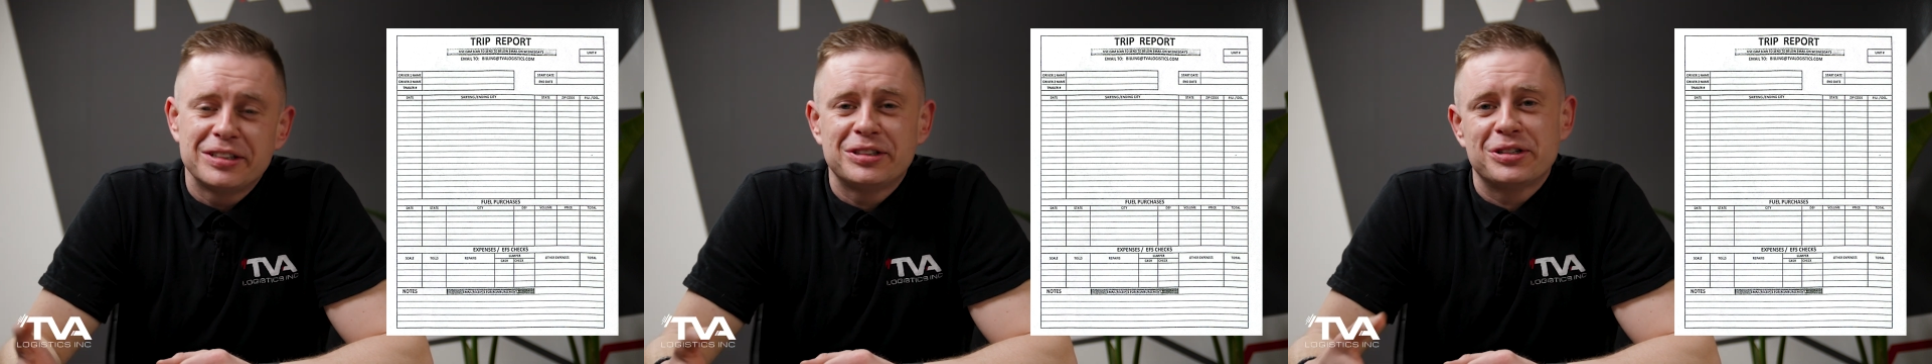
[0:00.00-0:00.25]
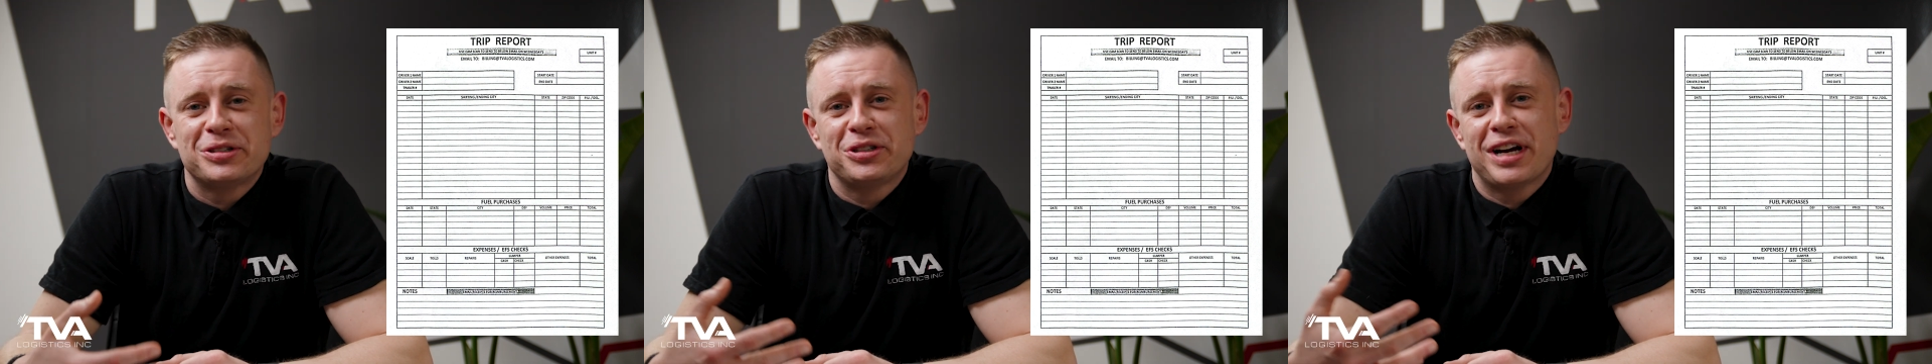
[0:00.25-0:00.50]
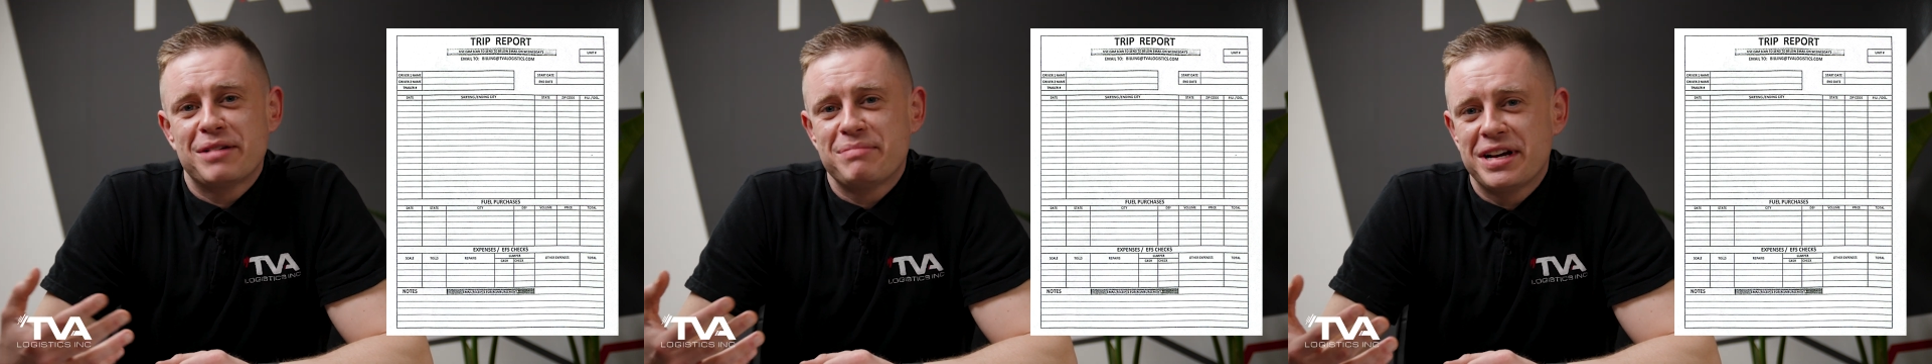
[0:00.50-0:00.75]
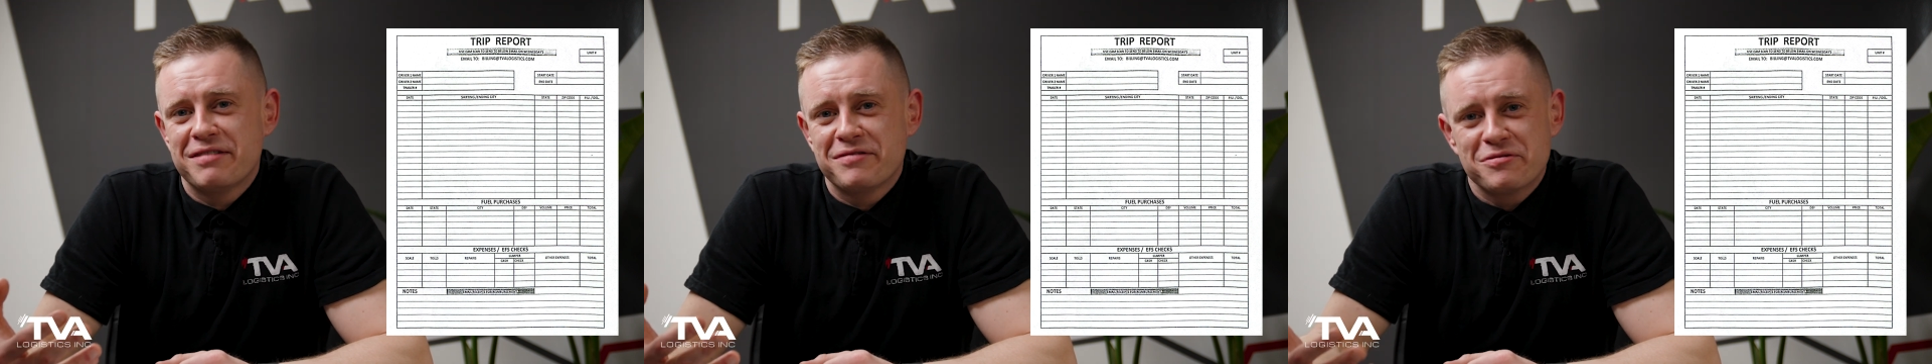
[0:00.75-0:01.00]
don't try to
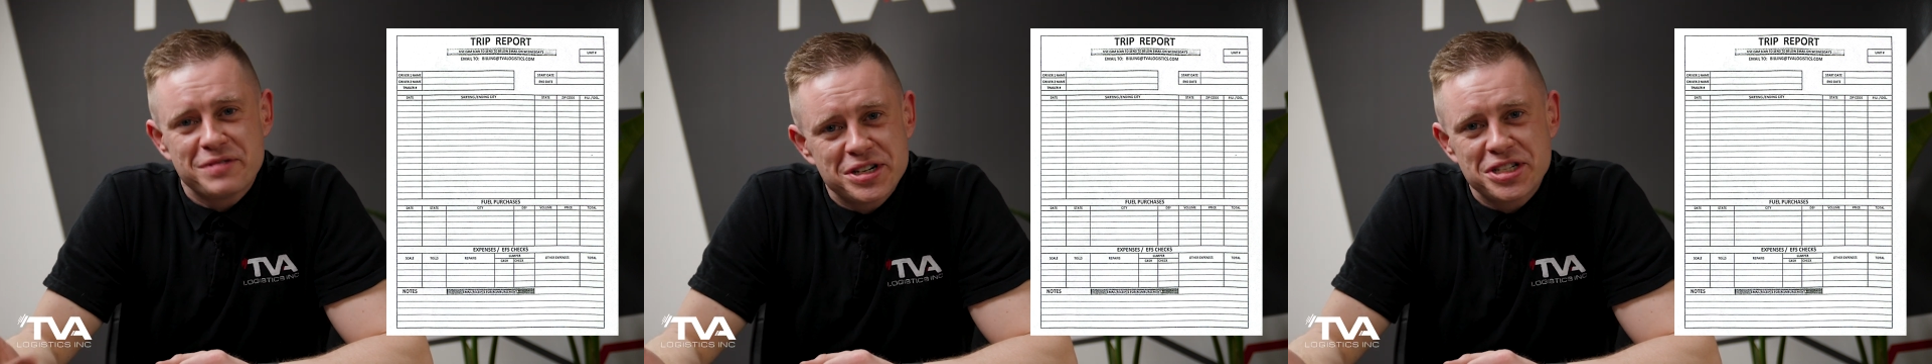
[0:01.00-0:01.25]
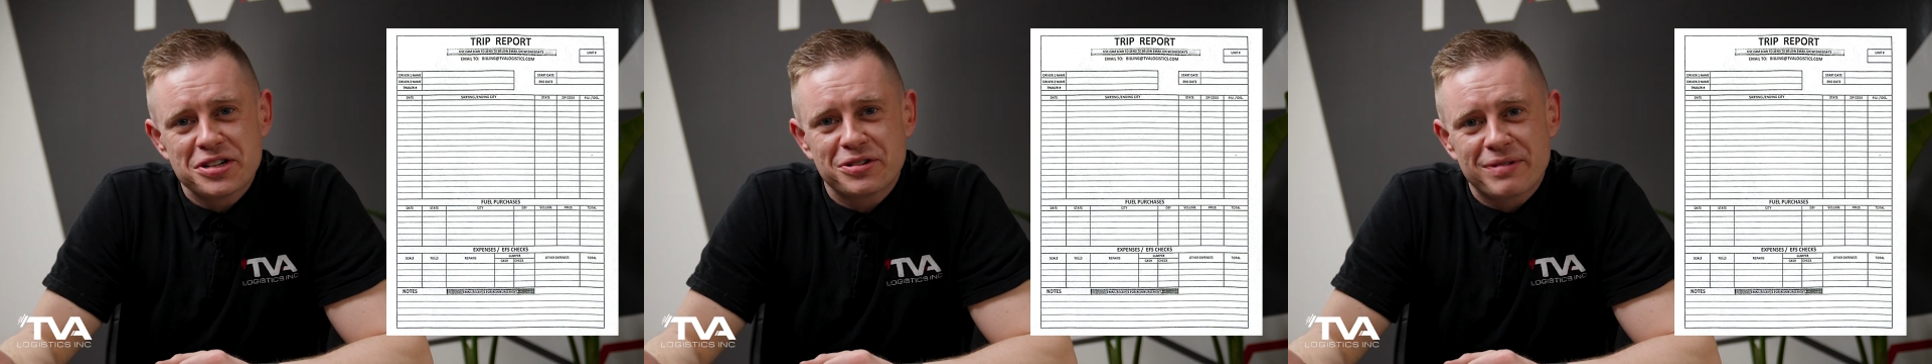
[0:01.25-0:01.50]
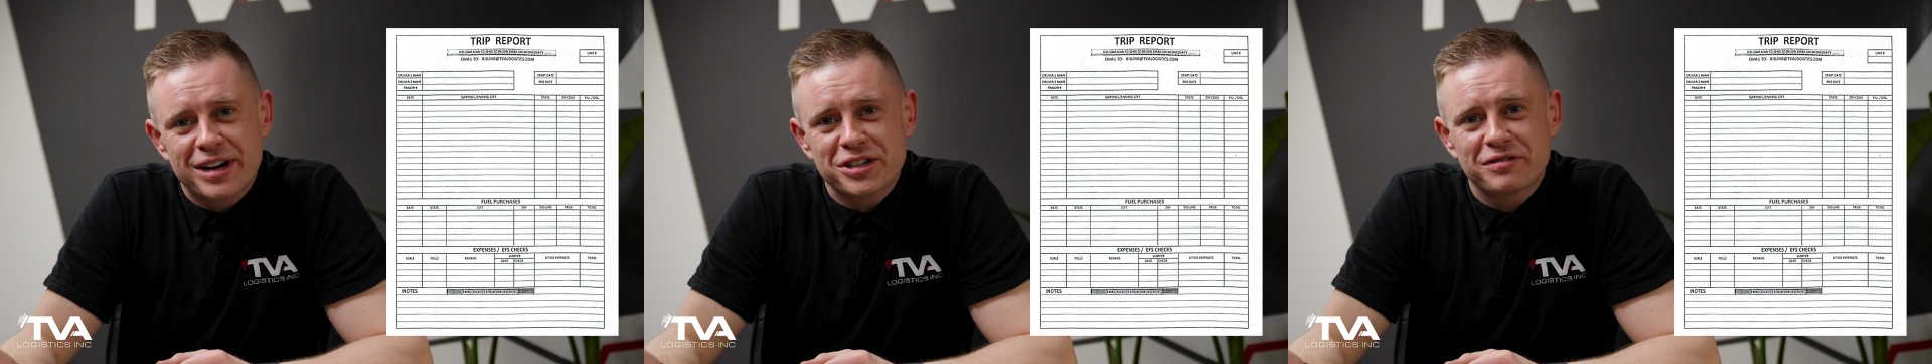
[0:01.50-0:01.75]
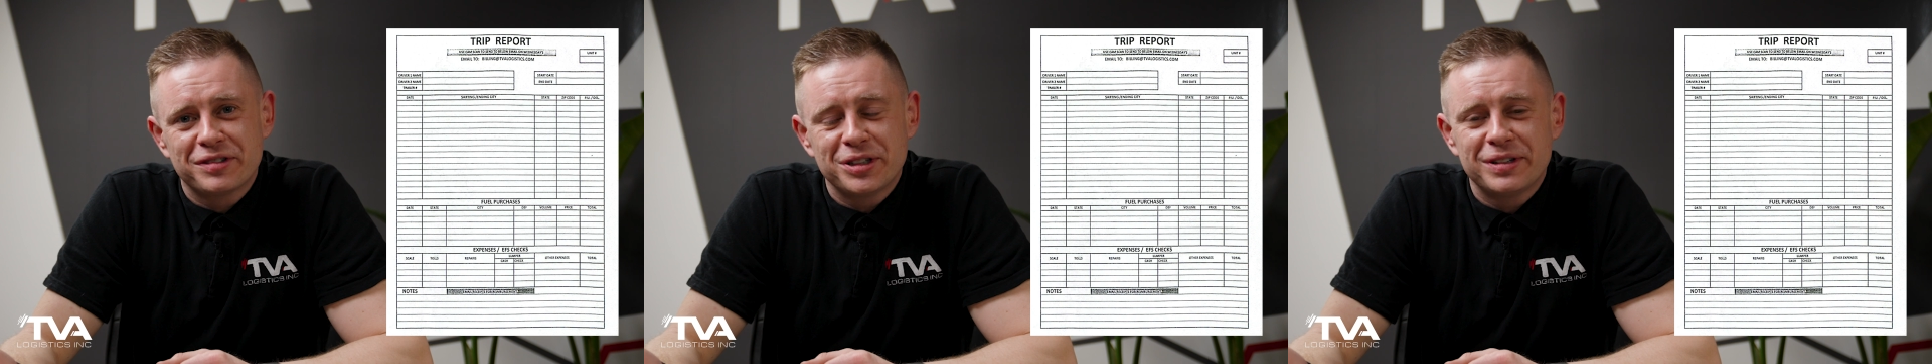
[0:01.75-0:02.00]
pay for windshield washer
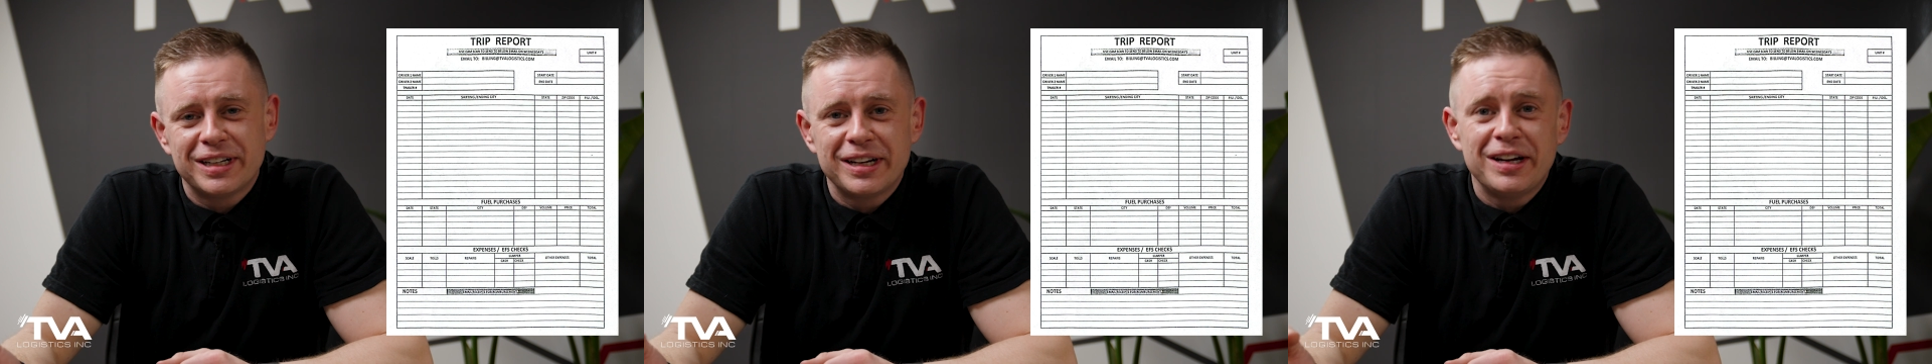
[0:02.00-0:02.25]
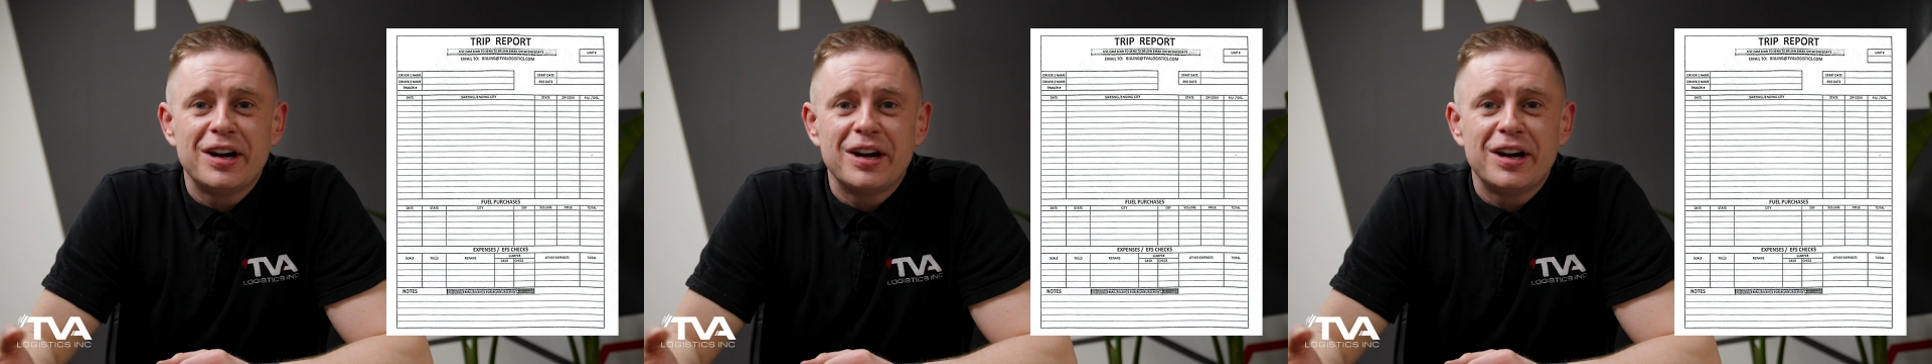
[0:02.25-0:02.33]
fluid,